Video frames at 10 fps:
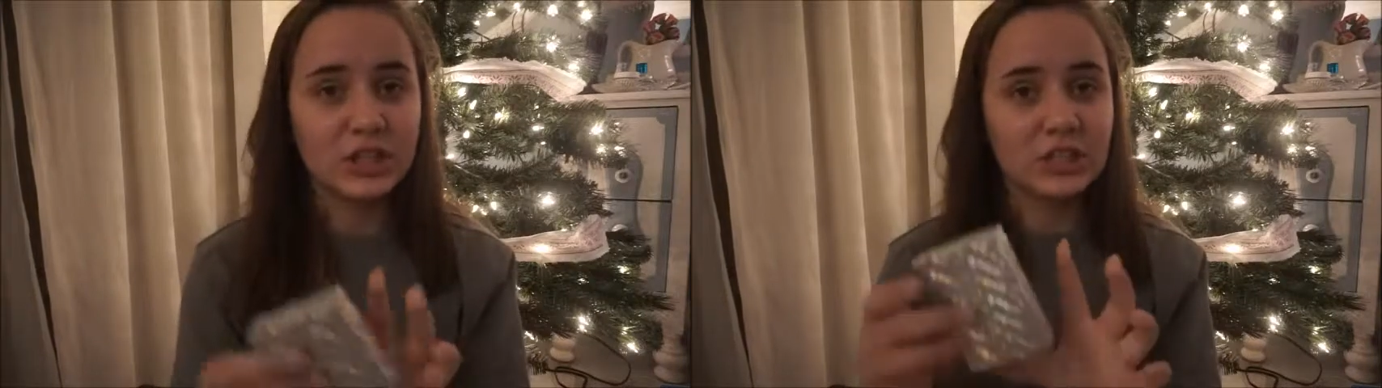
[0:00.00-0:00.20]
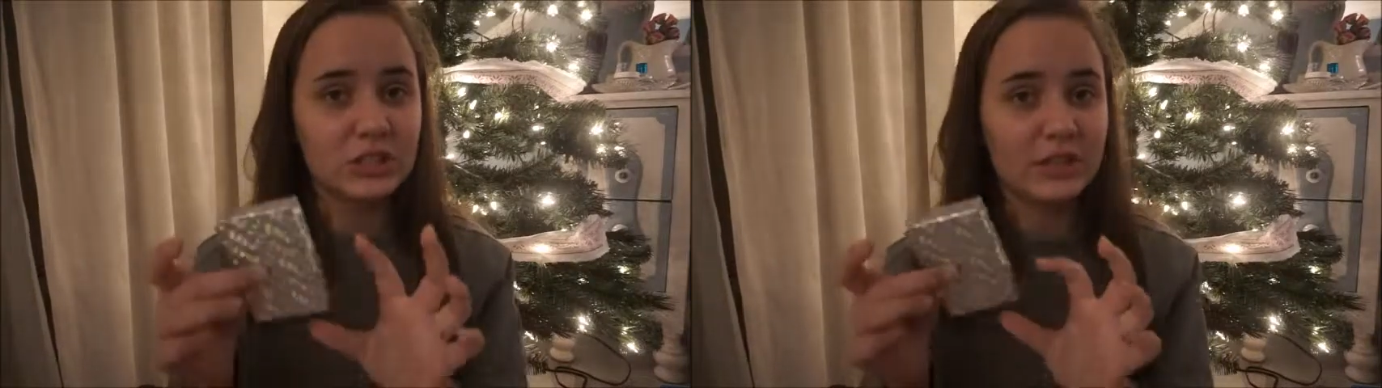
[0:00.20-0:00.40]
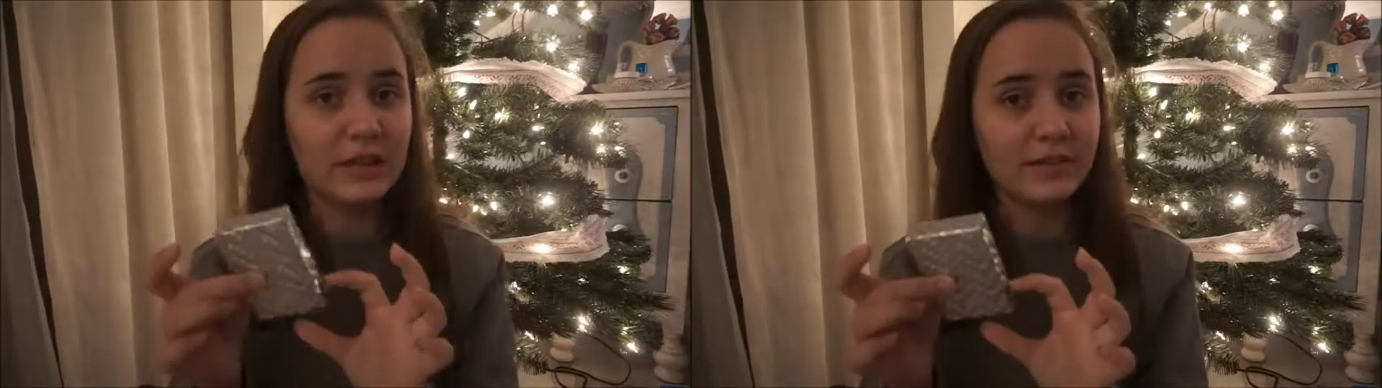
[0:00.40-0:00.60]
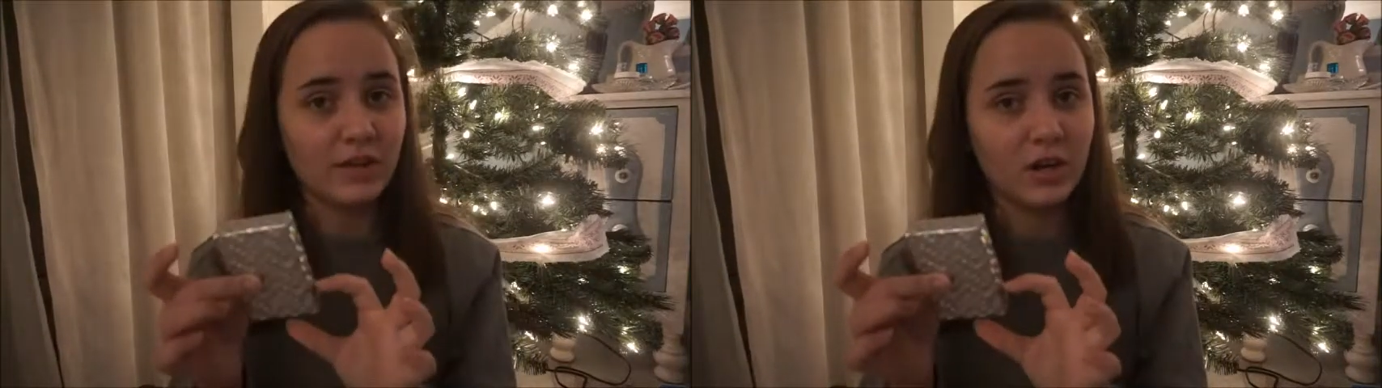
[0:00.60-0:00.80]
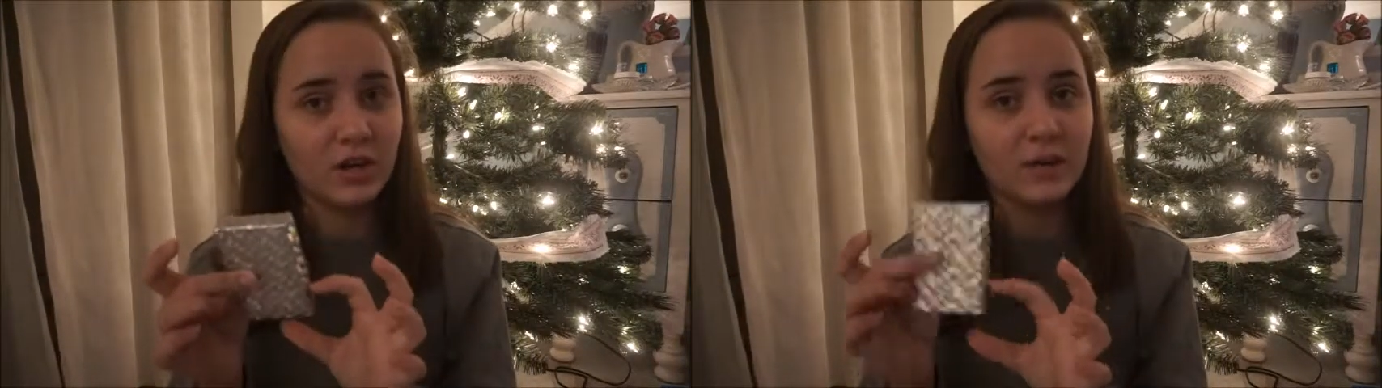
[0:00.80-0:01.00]
there's a gift
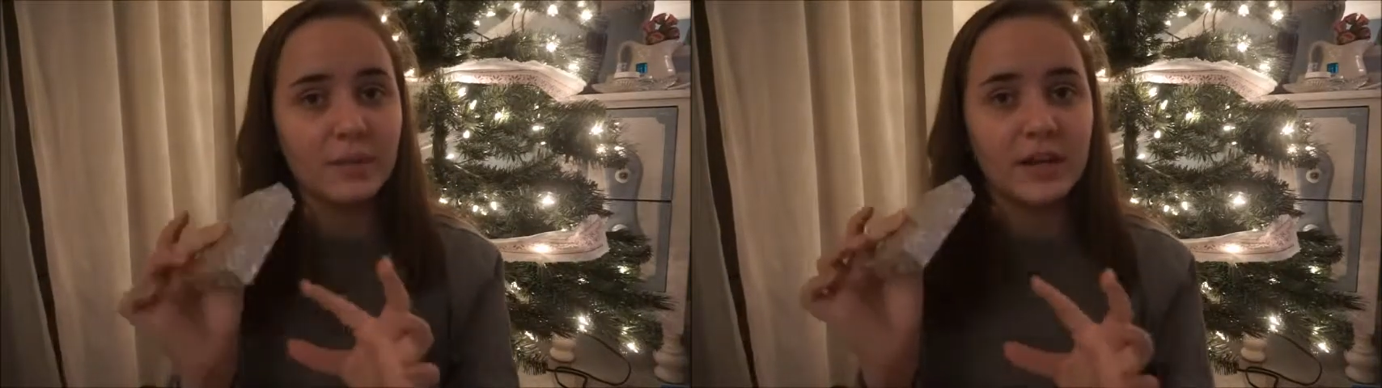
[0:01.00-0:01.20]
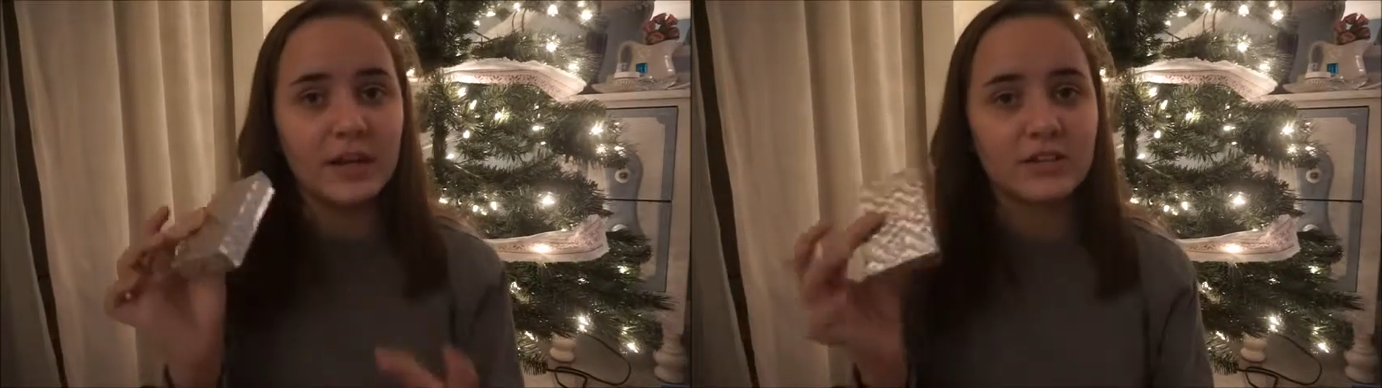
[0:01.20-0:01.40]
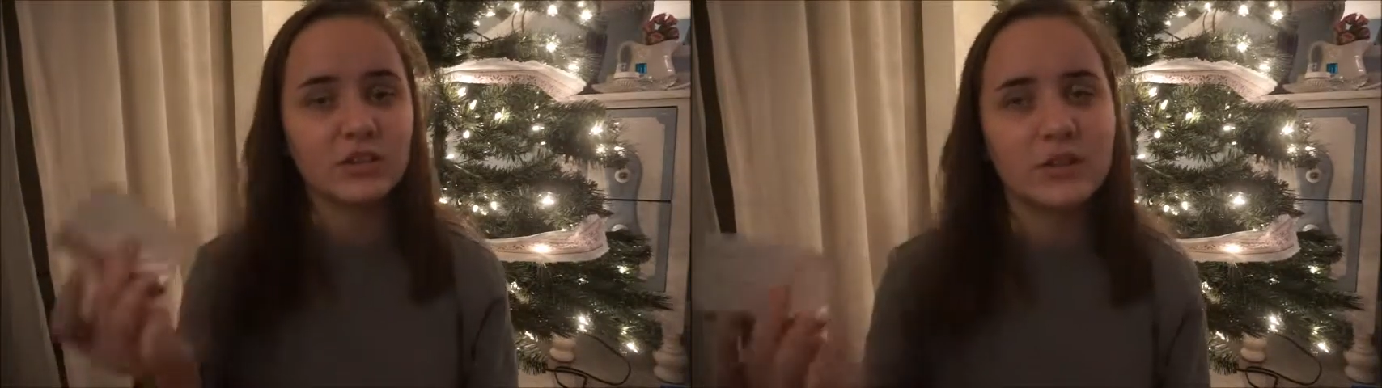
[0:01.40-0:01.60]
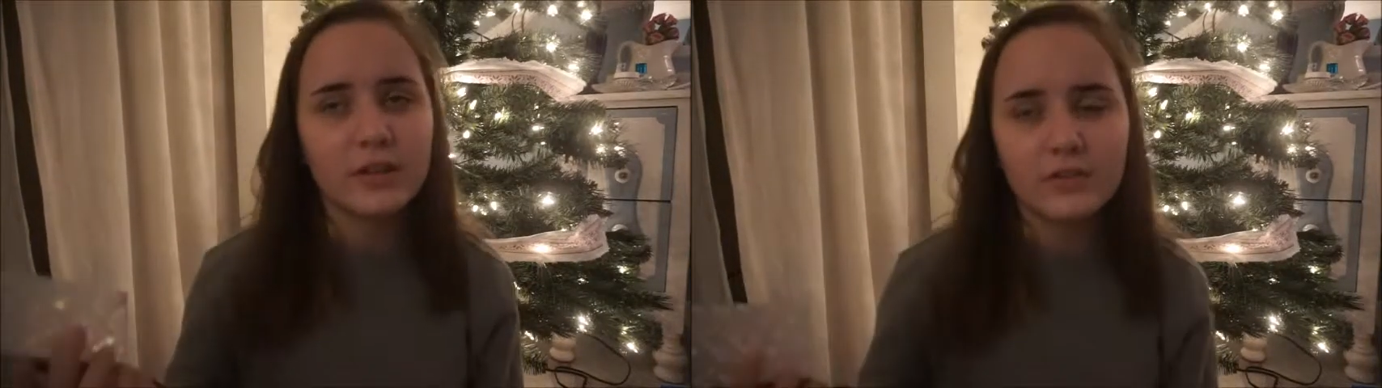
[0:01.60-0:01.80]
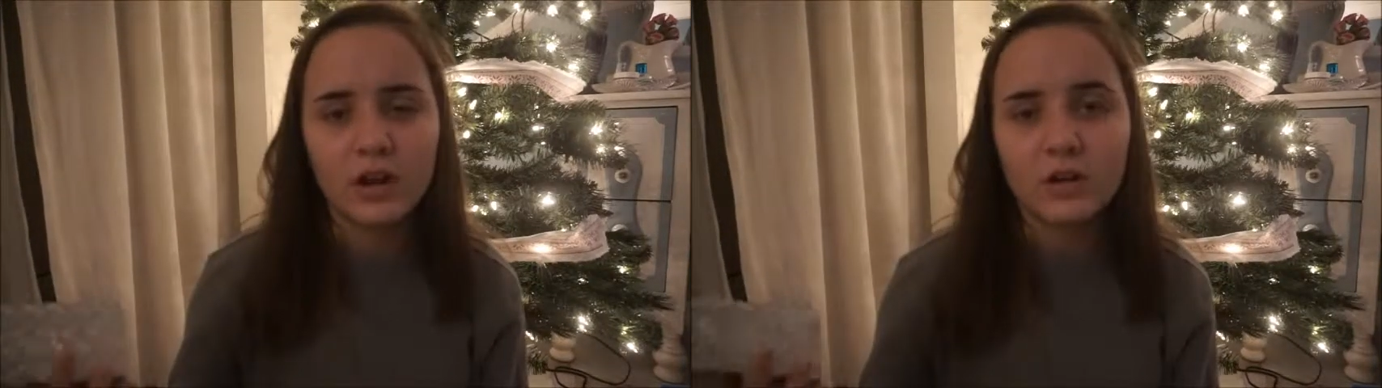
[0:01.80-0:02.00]
card, but I can't show you the
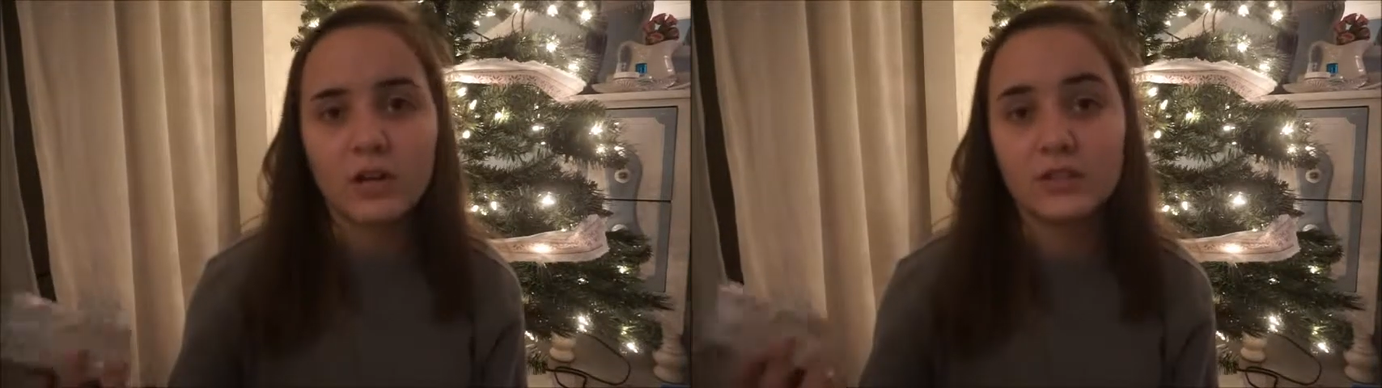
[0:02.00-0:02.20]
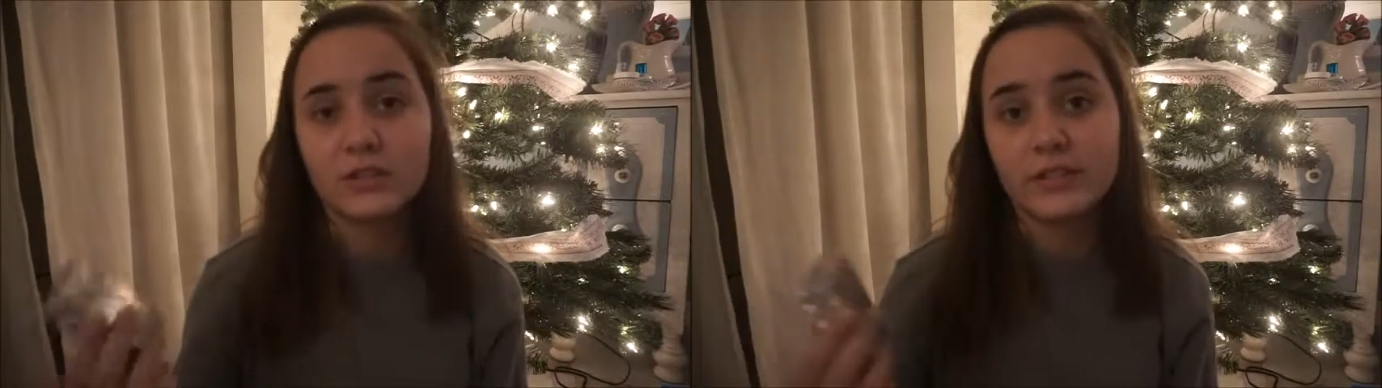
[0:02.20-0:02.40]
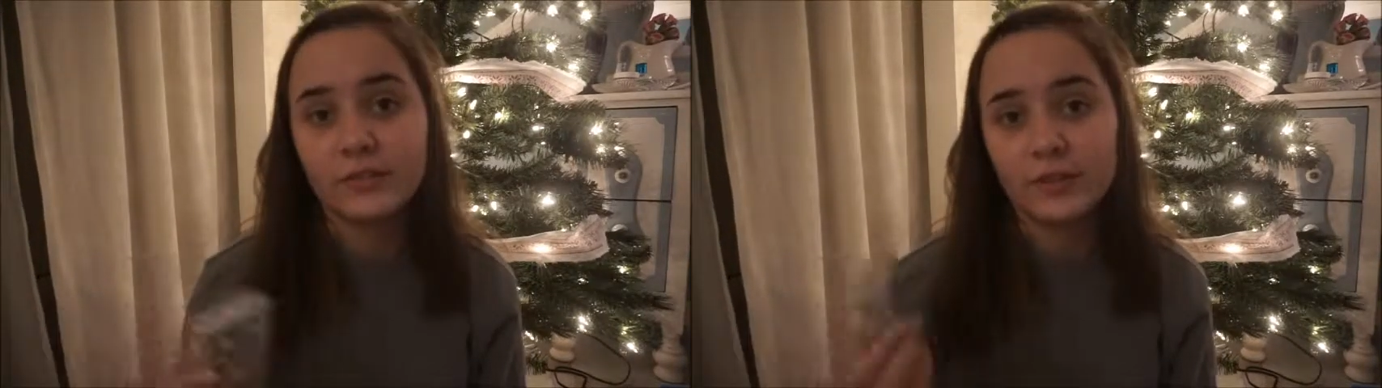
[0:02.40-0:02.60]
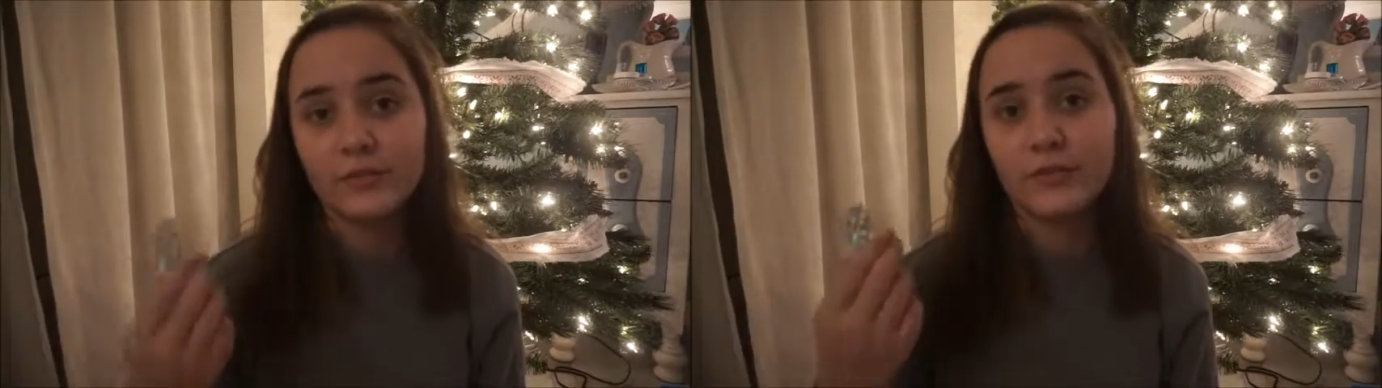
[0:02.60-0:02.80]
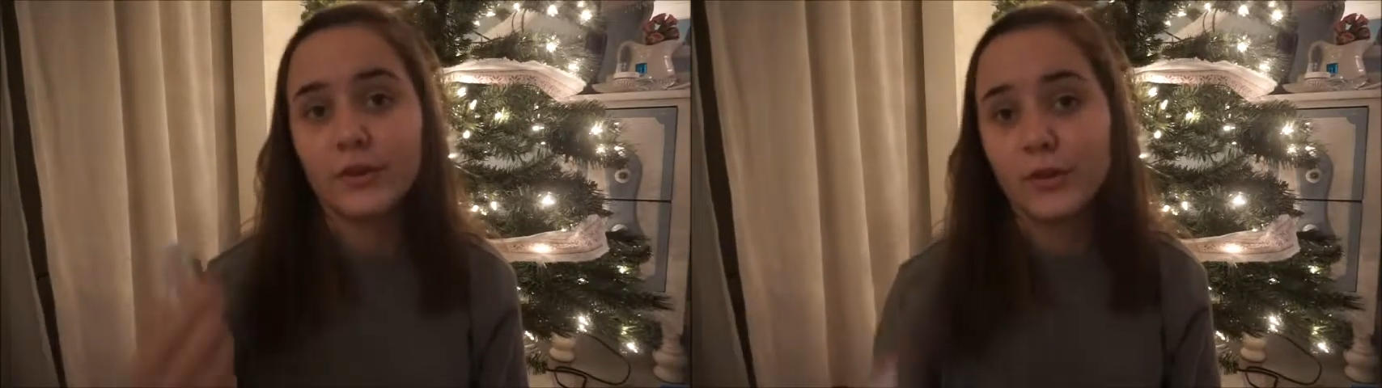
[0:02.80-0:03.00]
gift card because it's a gift card
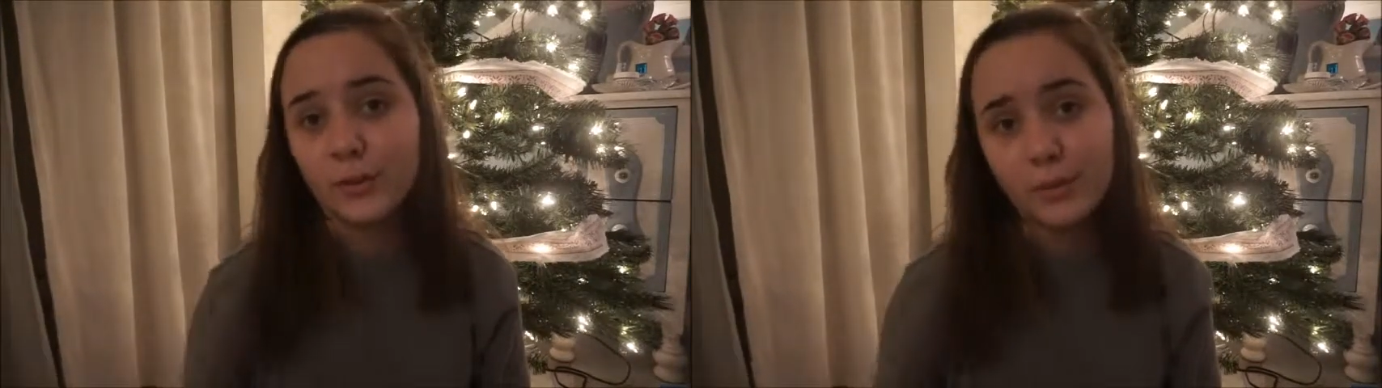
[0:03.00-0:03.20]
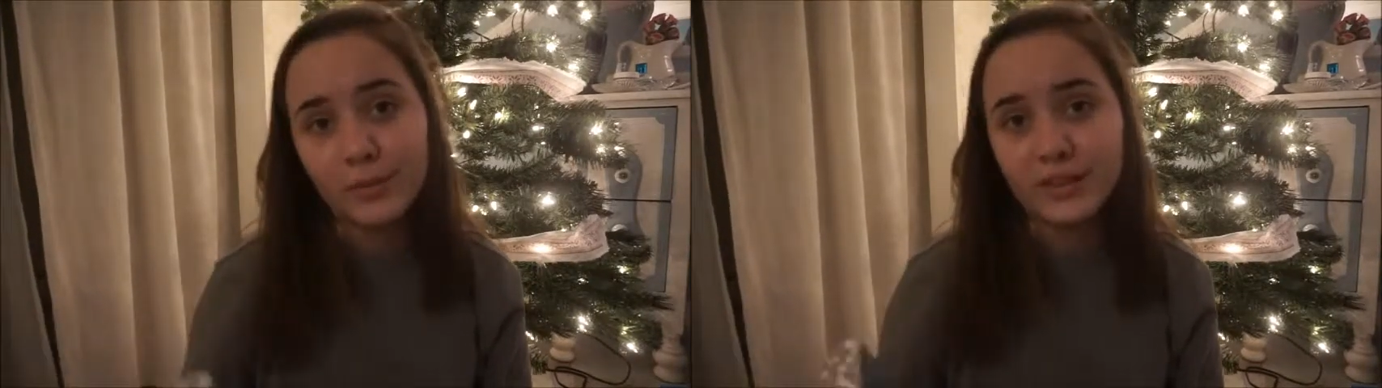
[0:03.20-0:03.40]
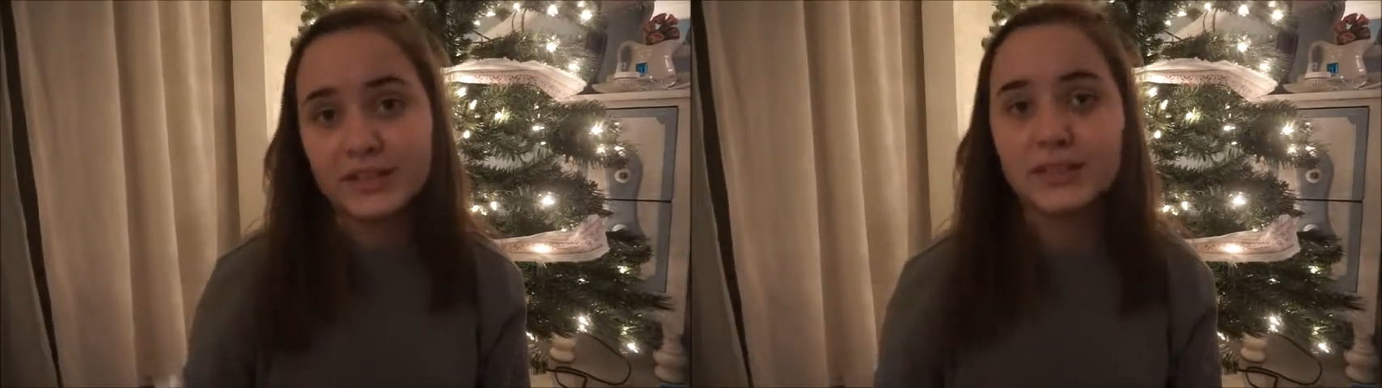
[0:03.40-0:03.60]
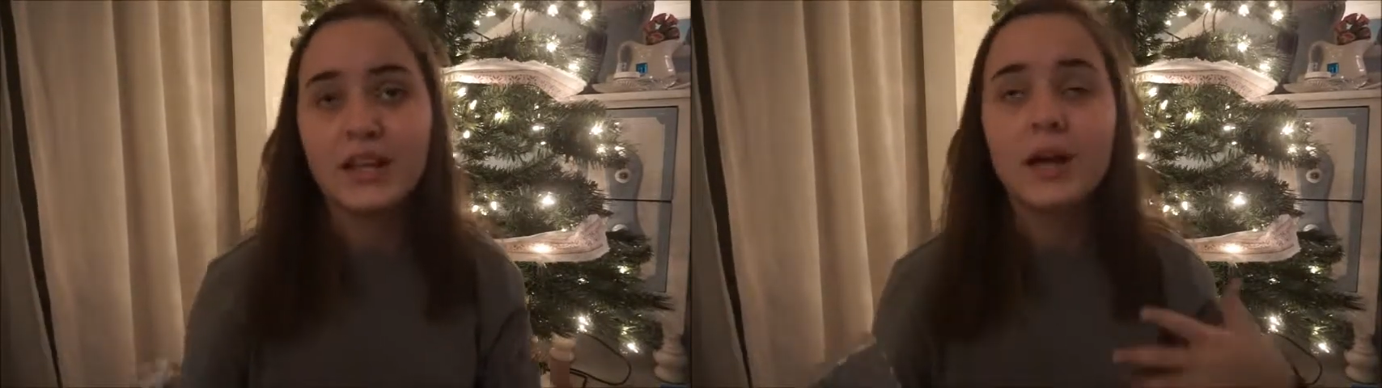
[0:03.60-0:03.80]
for a local place.